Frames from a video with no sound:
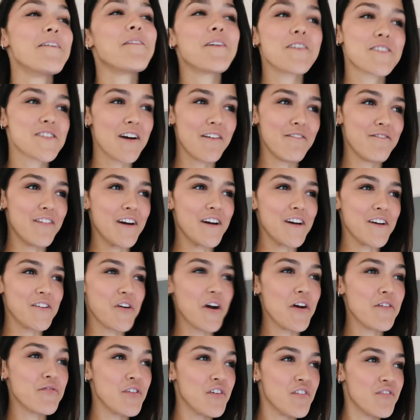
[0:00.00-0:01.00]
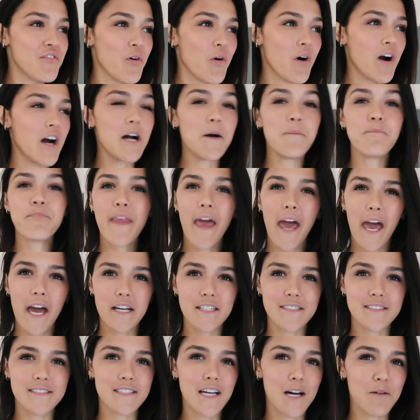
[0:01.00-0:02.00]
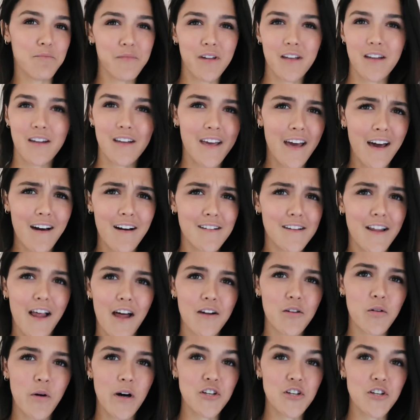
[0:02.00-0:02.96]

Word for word: which I'm very grateful for. And I'm gonna get a lot of